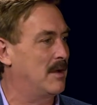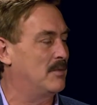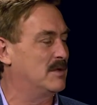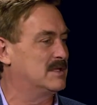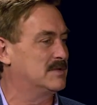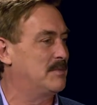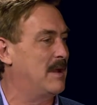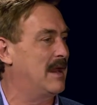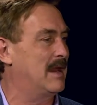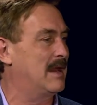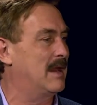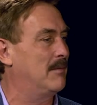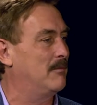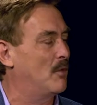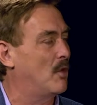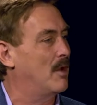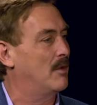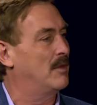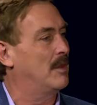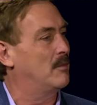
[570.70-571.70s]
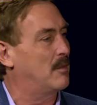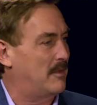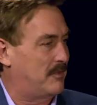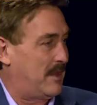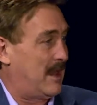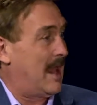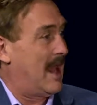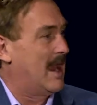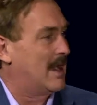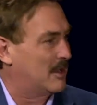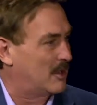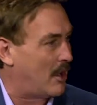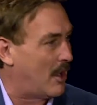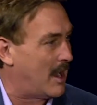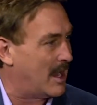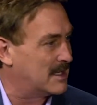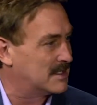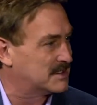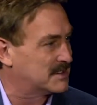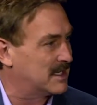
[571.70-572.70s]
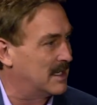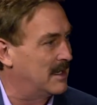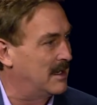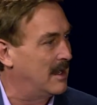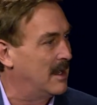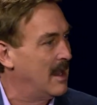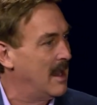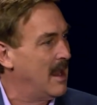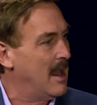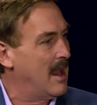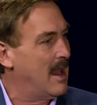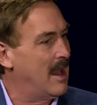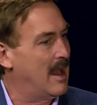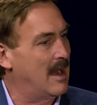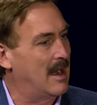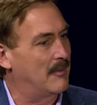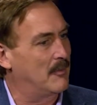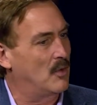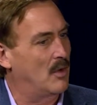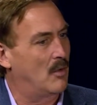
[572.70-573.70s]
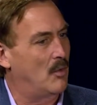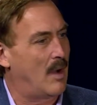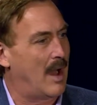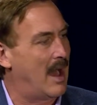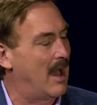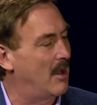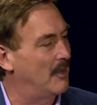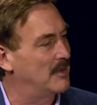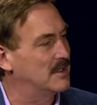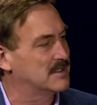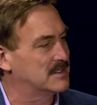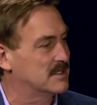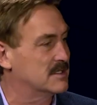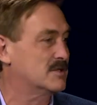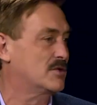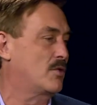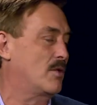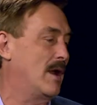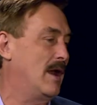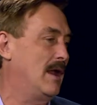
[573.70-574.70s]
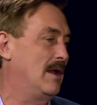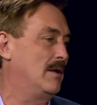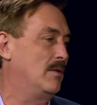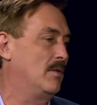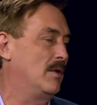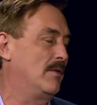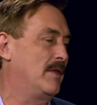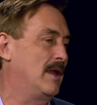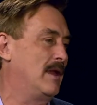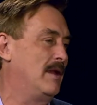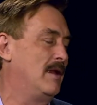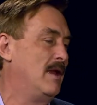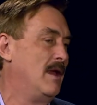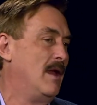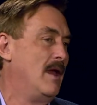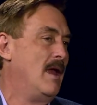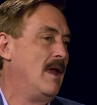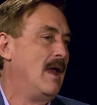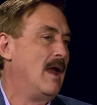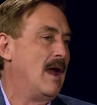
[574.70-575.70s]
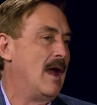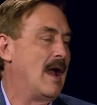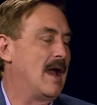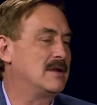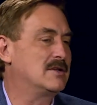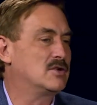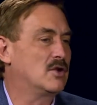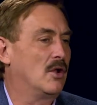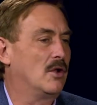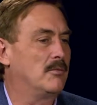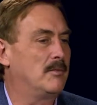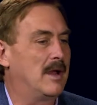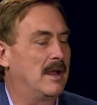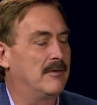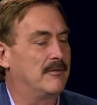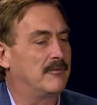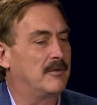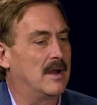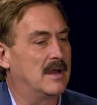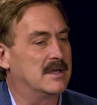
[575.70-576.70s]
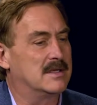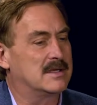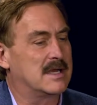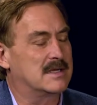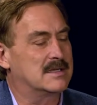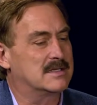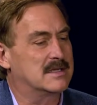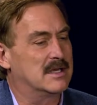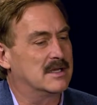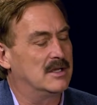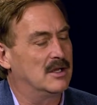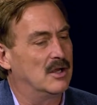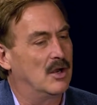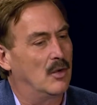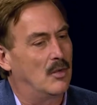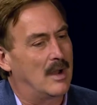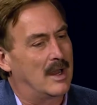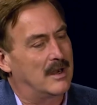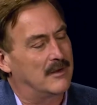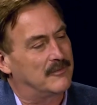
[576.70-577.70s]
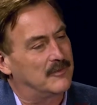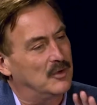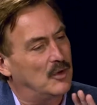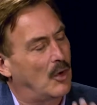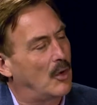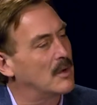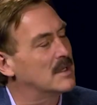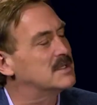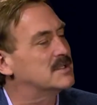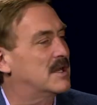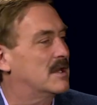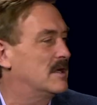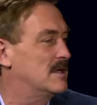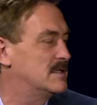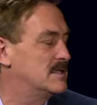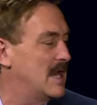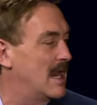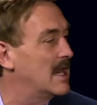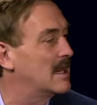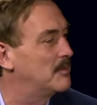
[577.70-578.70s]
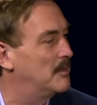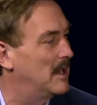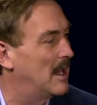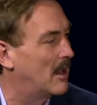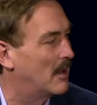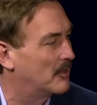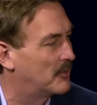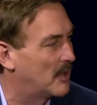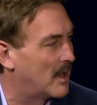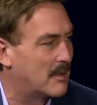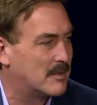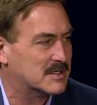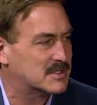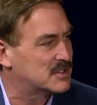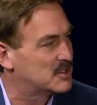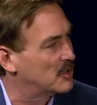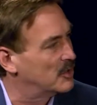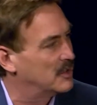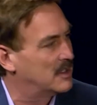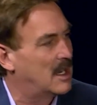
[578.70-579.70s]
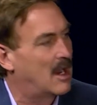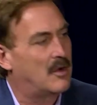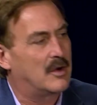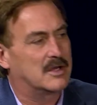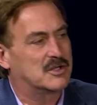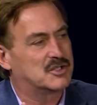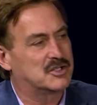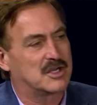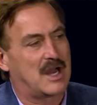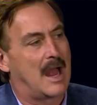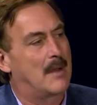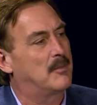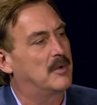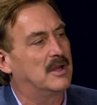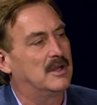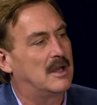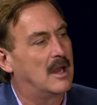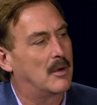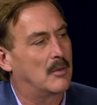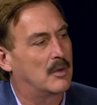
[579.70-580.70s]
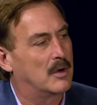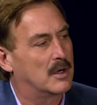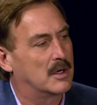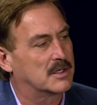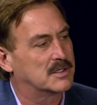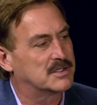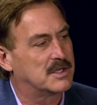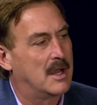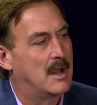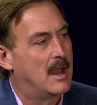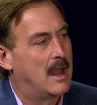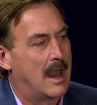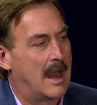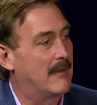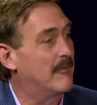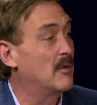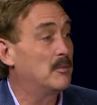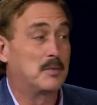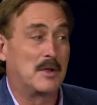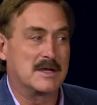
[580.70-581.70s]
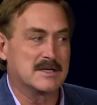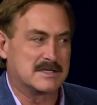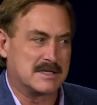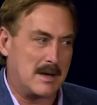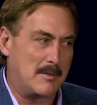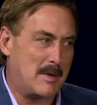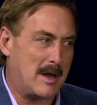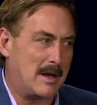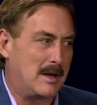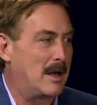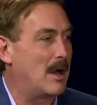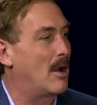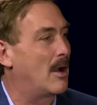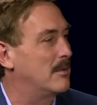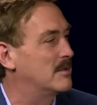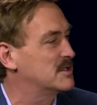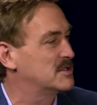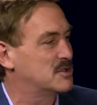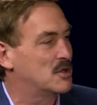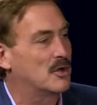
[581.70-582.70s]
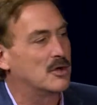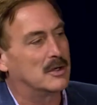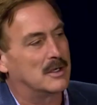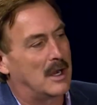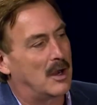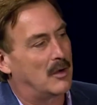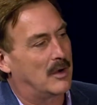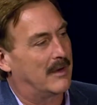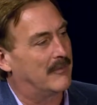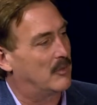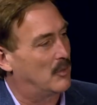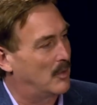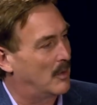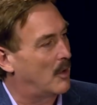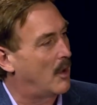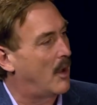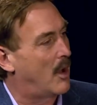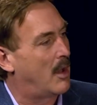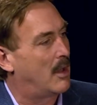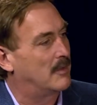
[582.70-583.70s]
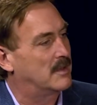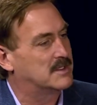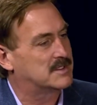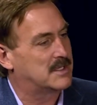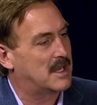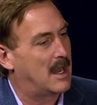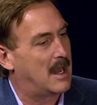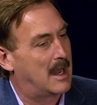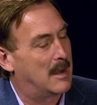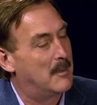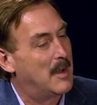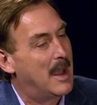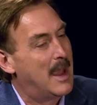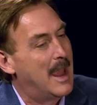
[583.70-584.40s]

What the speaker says: was making more than what the ad cost, and I'm going, wow, this is great." Well, then I told my friends, I said, you know what? If no one's going to take me out there, I was turned down at shopping networks, every place I'm at now, I was turned down everywhere all this time.